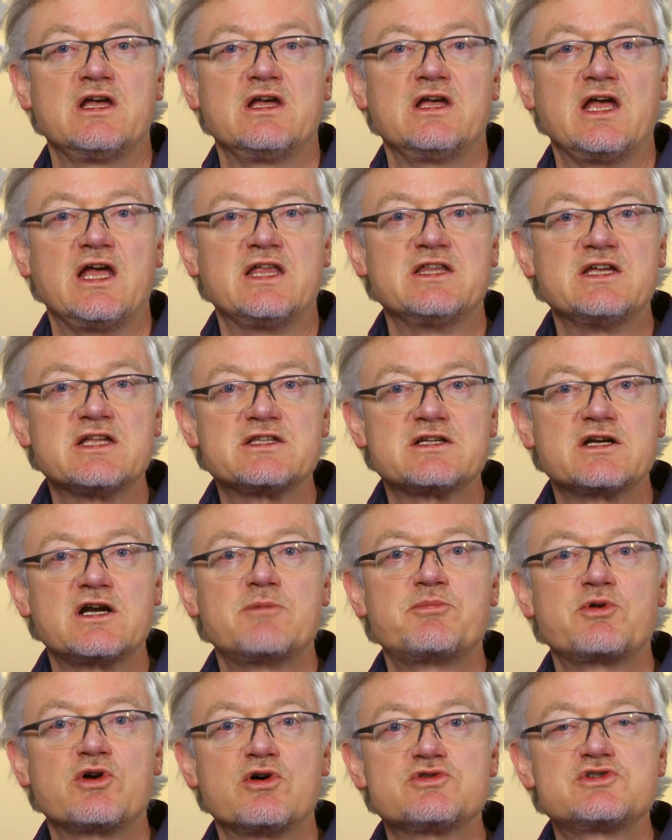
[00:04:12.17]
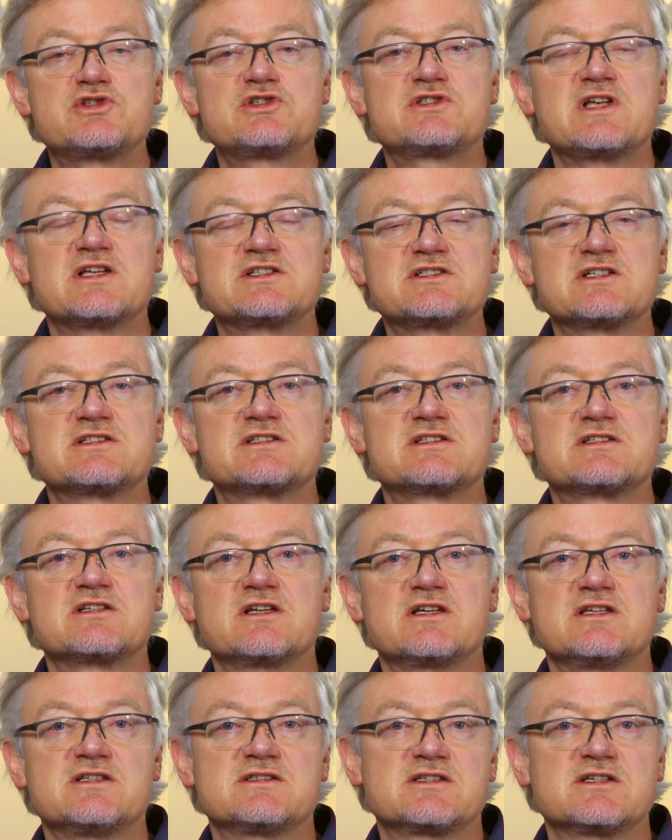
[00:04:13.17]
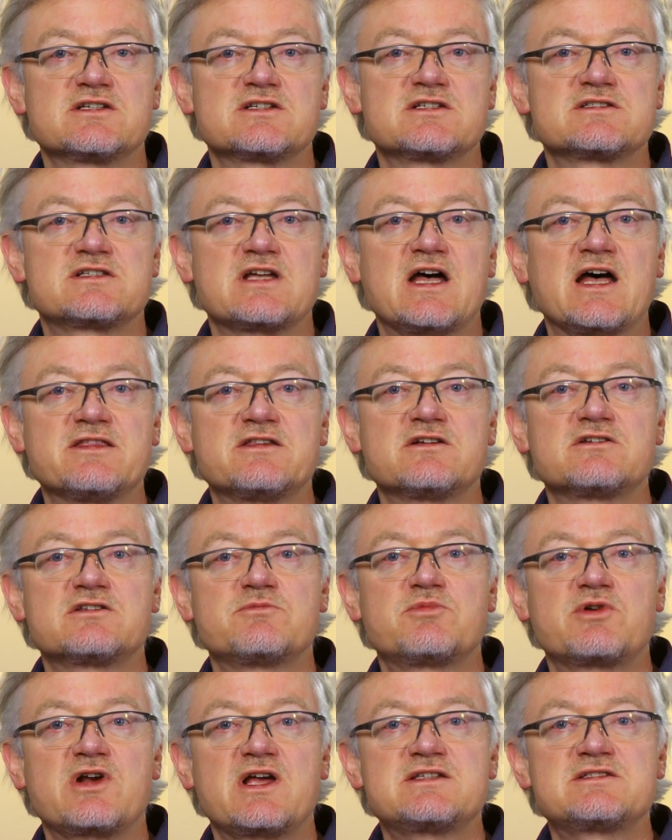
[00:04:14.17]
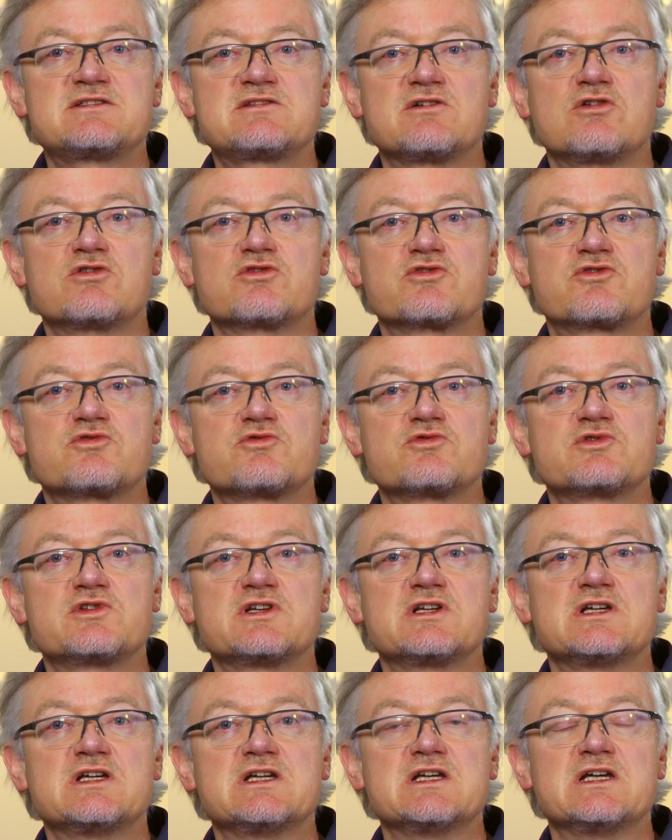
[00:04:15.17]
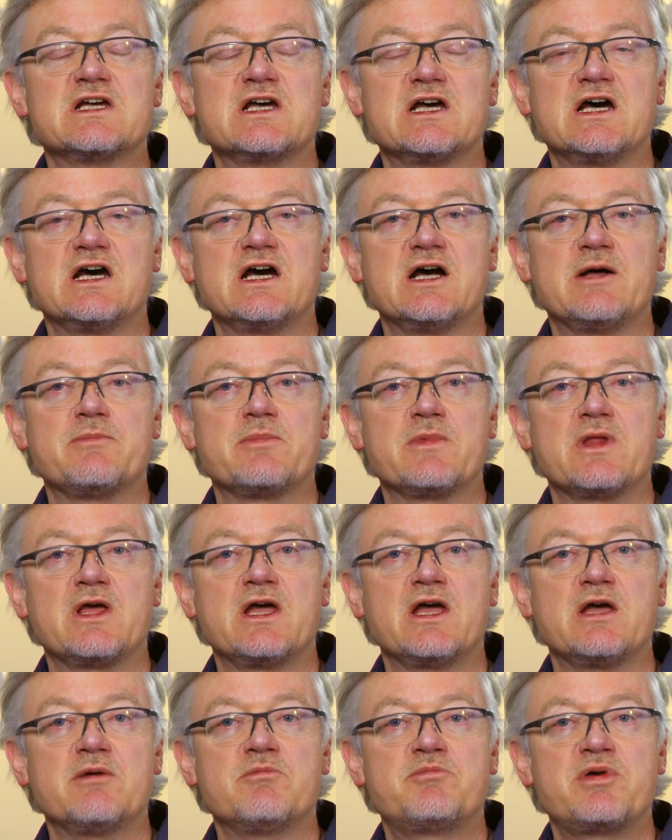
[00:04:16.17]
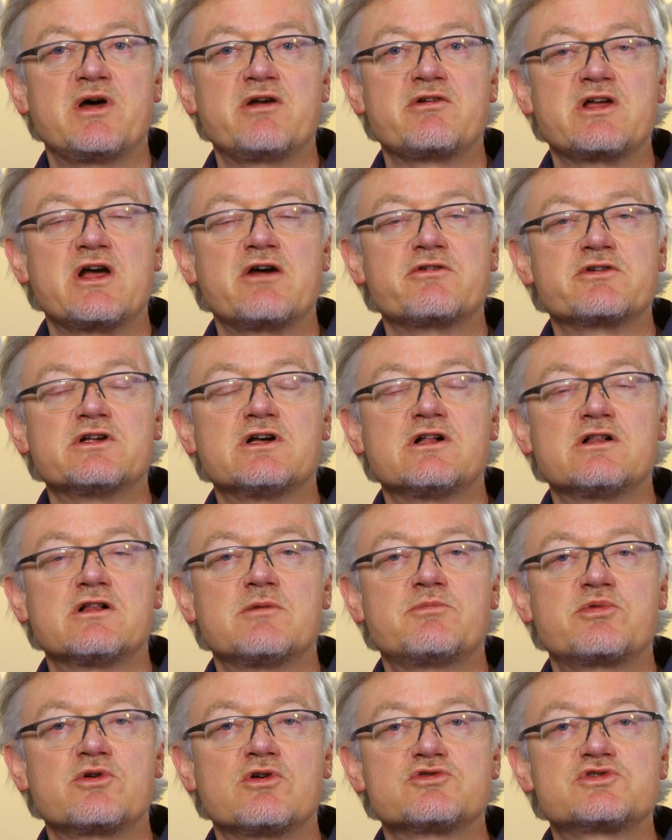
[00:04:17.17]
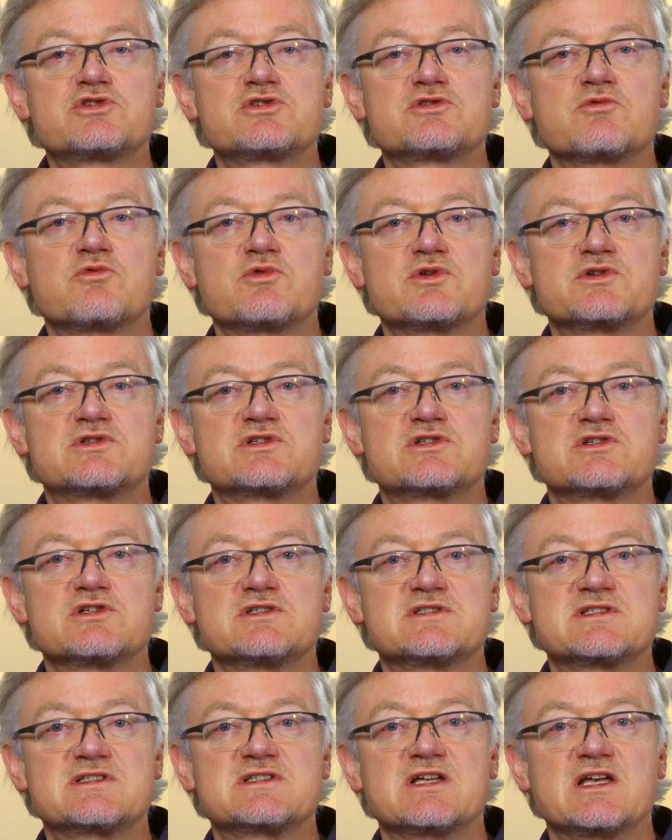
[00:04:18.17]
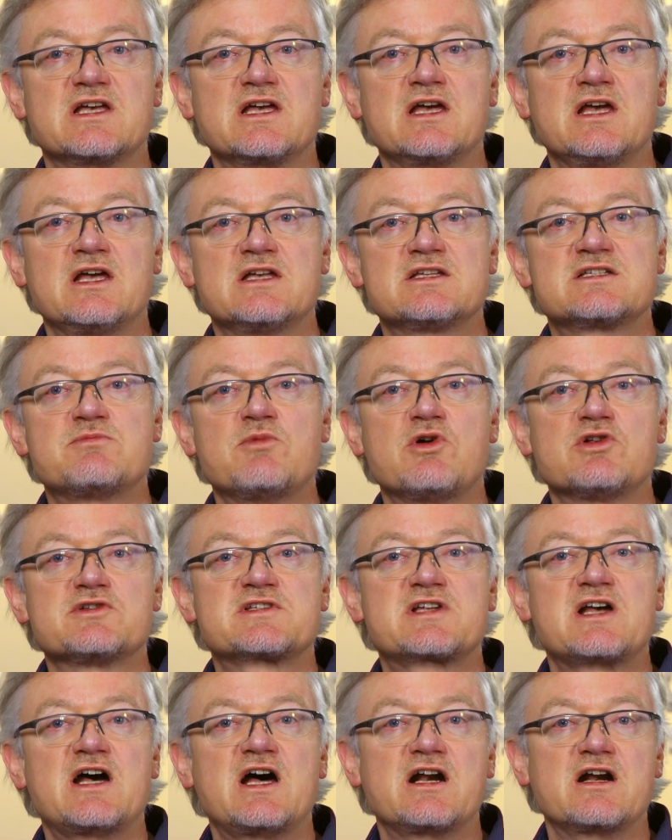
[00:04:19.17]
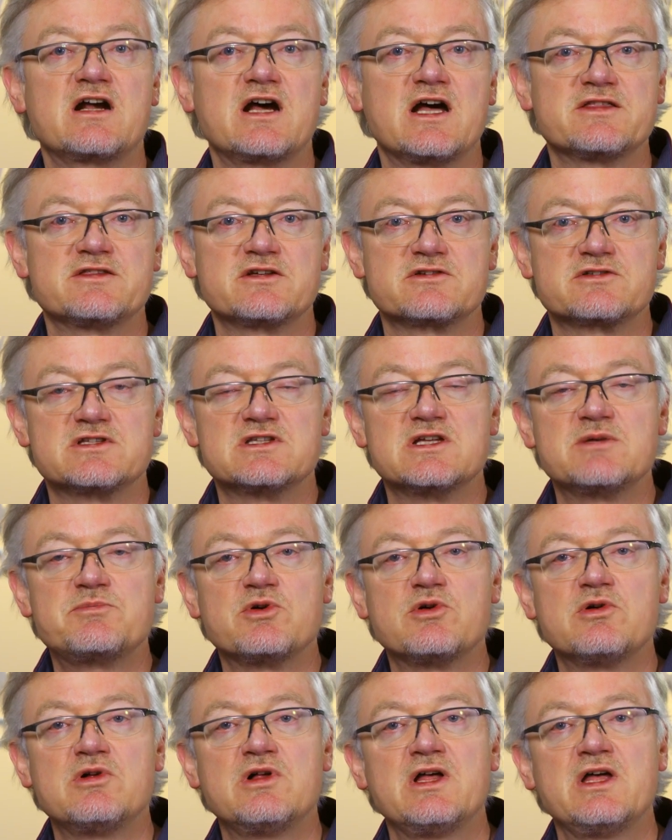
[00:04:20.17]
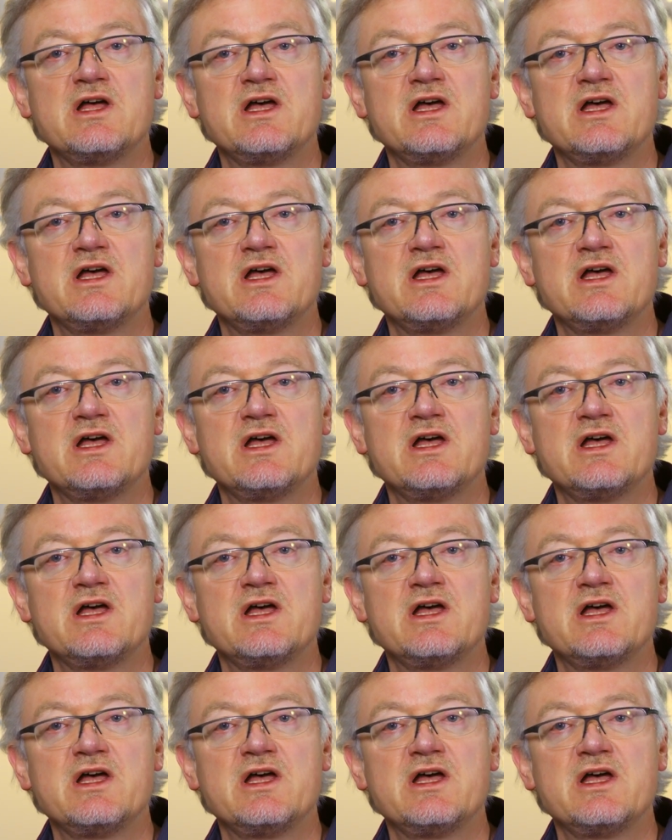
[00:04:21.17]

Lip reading: Any other approach, such as incisions under the breast or through the periareolar approach, which is a small scar under the nipple,